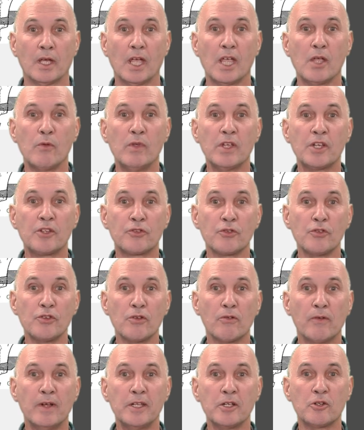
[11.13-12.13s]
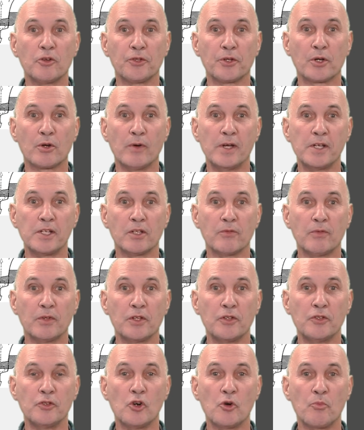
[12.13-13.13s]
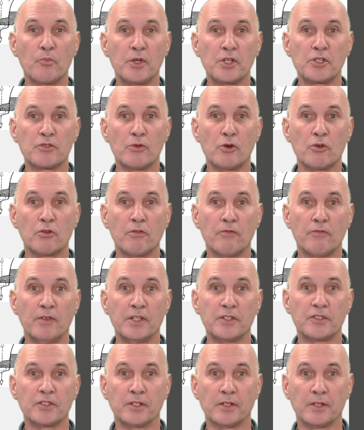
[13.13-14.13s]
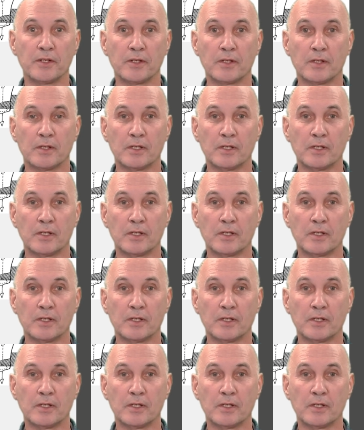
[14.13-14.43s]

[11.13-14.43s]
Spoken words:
In week 2 you already got acquainted with the yaw, pitch, roll convention.